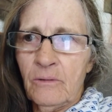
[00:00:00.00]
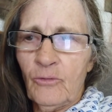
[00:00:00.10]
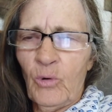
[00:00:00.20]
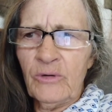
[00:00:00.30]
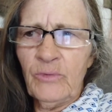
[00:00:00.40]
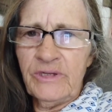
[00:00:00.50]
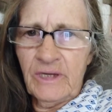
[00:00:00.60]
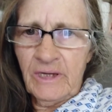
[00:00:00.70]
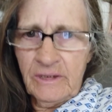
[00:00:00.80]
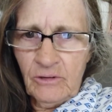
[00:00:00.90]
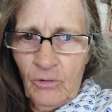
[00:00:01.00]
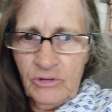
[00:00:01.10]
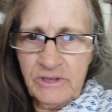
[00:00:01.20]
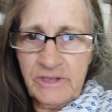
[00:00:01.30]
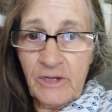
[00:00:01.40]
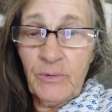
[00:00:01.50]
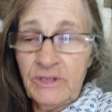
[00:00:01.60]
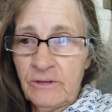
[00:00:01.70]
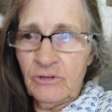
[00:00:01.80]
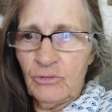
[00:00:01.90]
The one we think had a heart attack. We
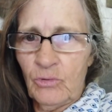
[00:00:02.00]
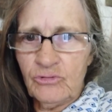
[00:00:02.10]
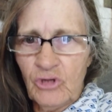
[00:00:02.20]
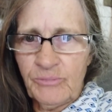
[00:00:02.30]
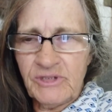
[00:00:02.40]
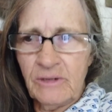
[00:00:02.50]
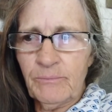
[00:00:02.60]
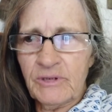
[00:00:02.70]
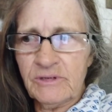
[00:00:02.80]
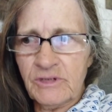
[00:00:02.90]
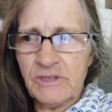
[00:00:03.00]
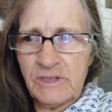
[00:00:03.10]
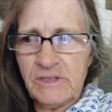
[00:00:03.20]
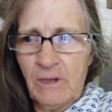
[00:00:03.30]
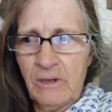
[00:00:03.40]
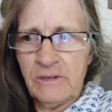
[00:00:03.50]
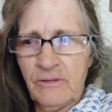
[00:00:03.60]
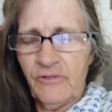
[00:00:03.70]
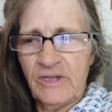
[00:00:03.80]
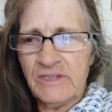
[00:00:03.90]
didn't do autopsy, but just the sign. The
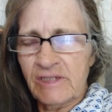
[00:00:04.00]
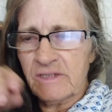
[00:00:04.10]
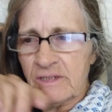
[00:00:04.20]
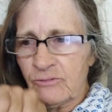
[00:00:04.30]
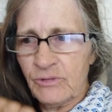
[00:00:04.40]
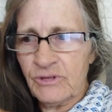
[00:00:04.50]
vet says that